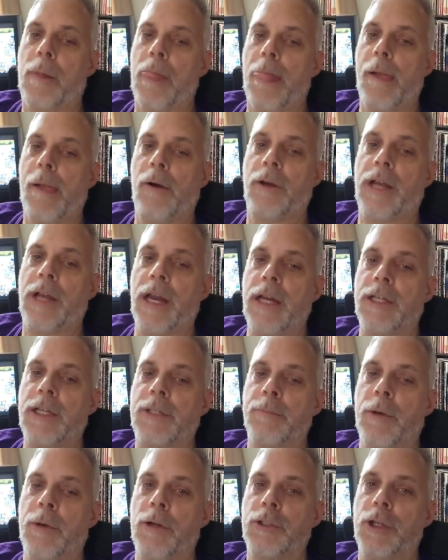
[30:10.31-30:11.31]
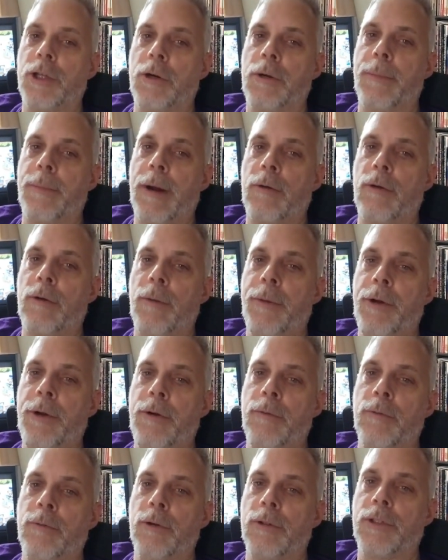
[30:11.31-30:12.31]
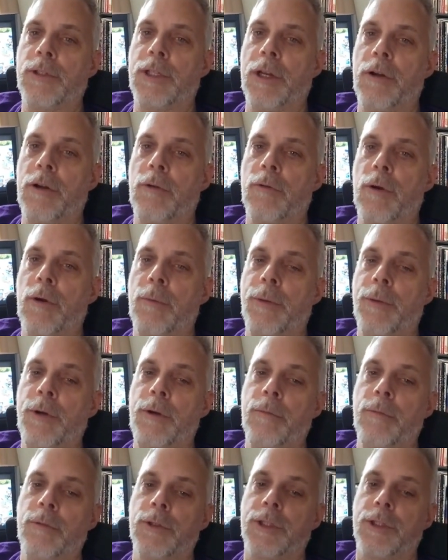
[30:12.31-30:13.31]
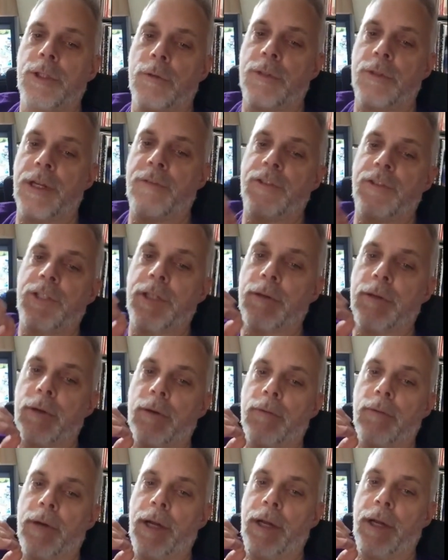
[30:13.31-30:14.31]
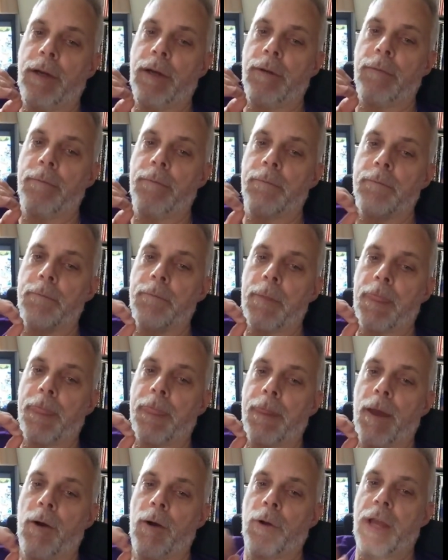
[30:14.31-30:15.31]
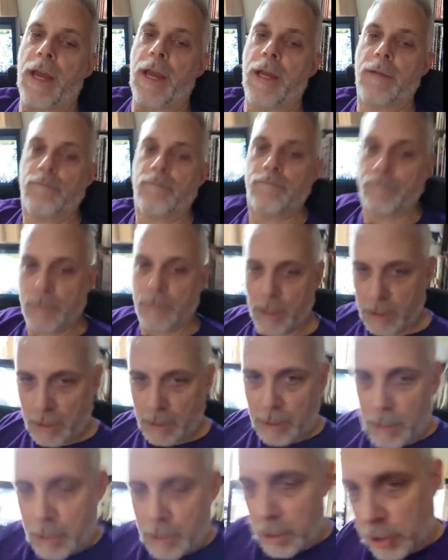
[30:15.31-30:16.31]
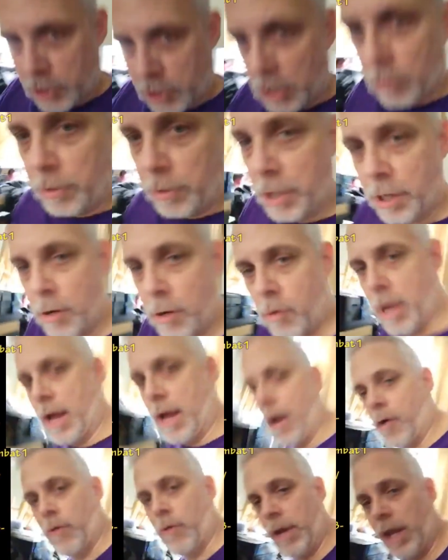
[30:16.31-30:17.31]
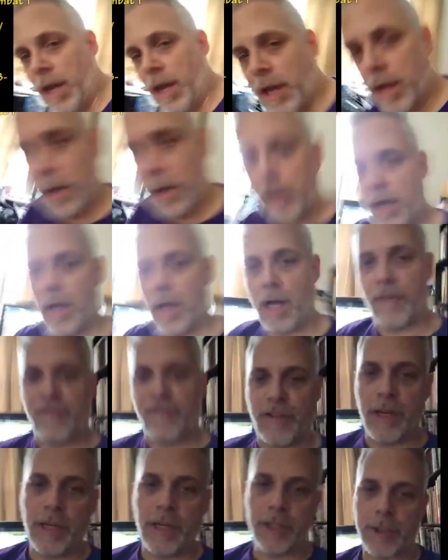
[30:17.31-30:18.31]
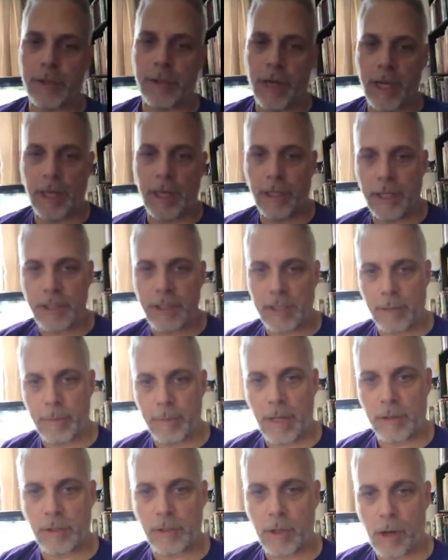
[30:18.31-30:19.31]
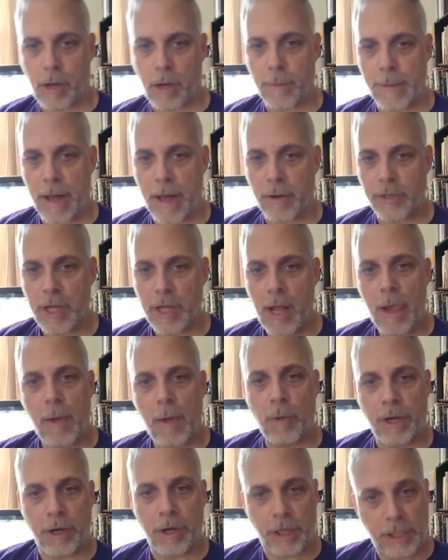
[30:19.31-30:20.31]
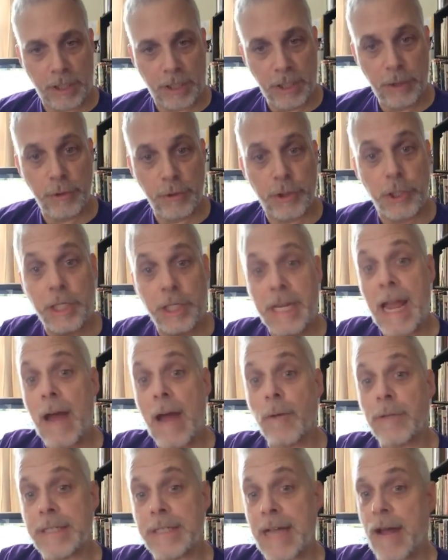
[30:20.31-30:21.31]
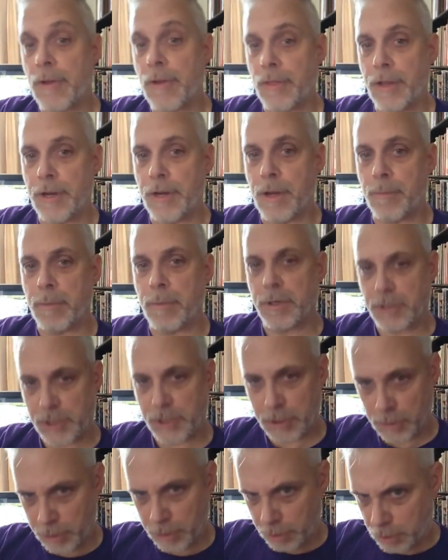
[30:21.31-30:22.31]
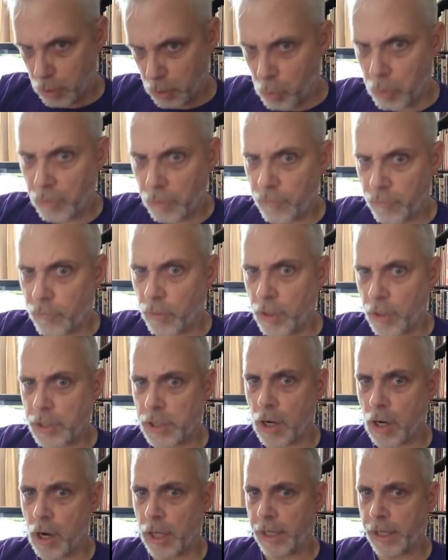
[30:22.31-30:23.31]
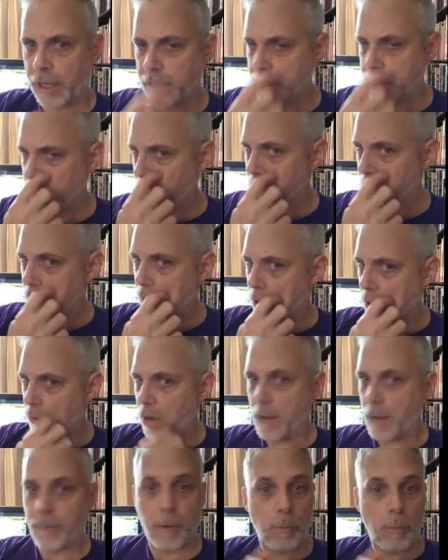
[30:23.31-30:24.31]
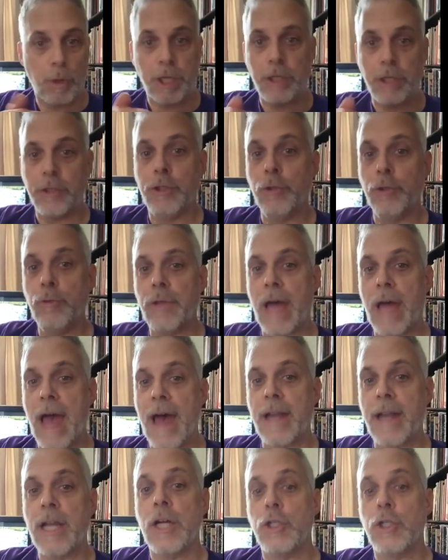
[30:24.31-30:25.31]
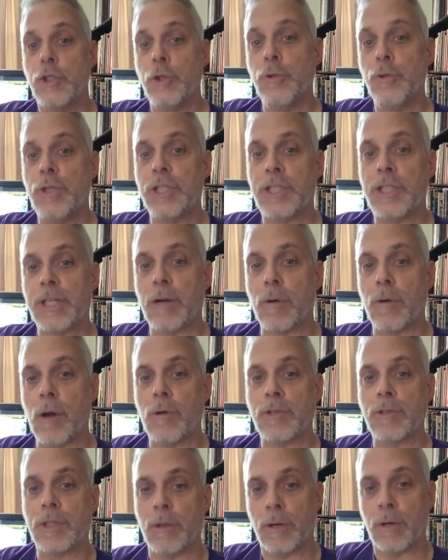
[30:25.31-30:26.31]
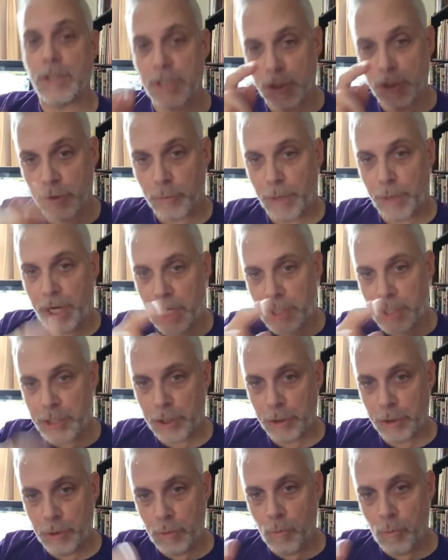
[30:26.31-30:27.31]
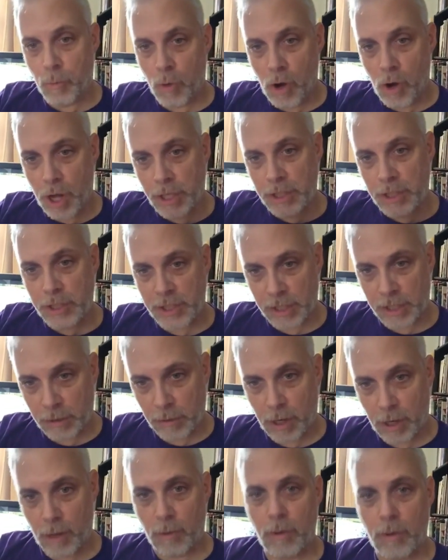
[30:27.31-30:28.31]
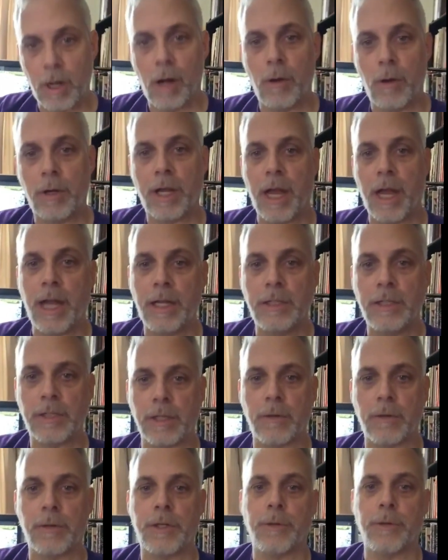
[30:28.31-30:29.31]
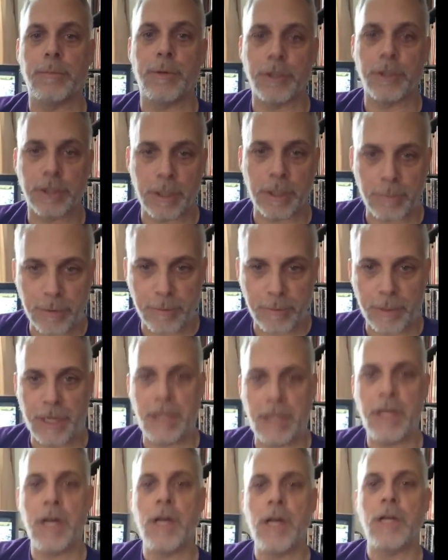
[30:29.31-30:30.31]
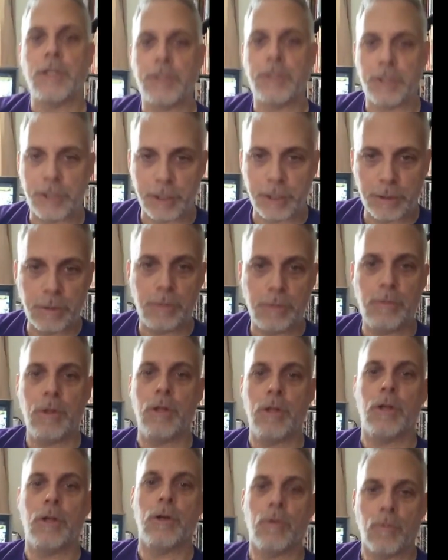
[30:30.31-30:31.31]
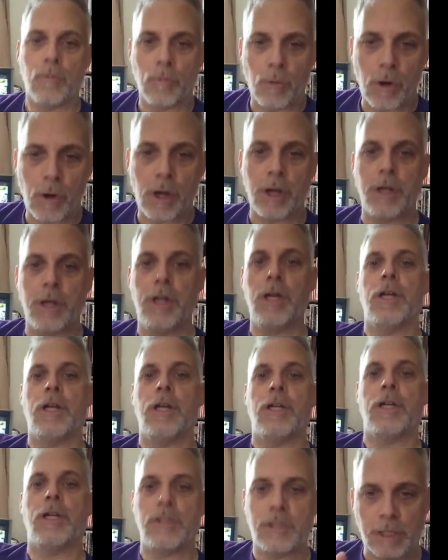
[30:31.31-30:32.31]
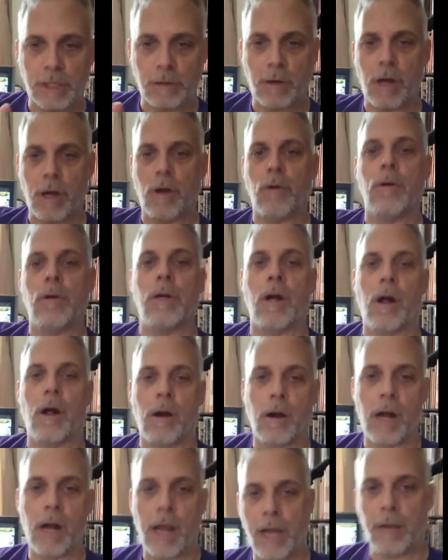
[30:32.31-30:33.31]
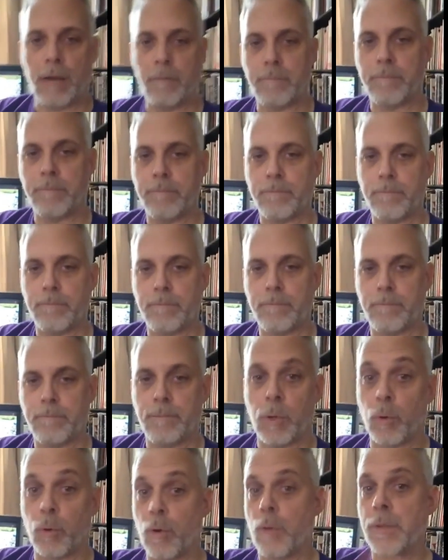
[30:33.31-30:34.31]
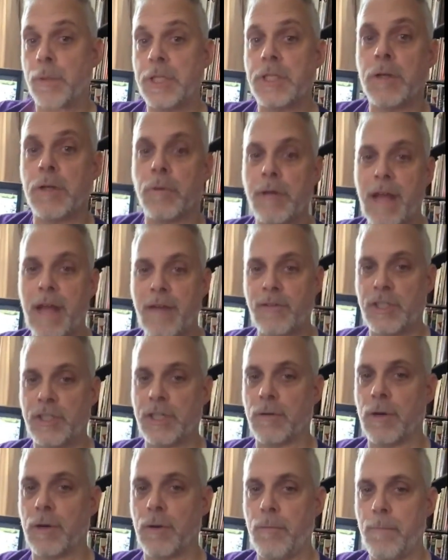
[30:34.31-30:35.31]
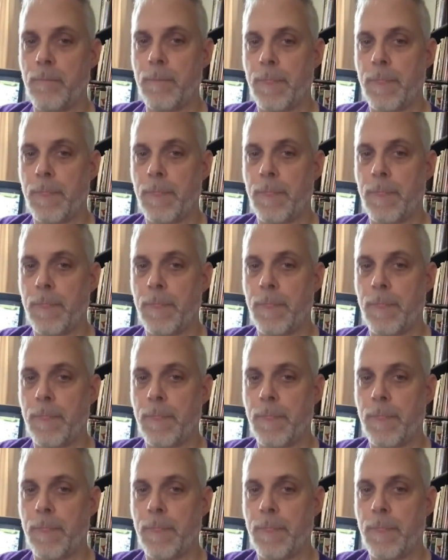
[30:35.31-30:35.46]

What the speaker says: Okay, small joke about Roman numerals. You know, Roman numerals don't have a 0, right? Okay. So you know how in fitness training they somehow talk about when you should count down the numbers, so you're going for a target, all right? But when you do that, do the 0. So it's 3, 2, 1, 0. Okay, so do push-up 3, 2, 1, 0. All right, but Romans don't have a 0.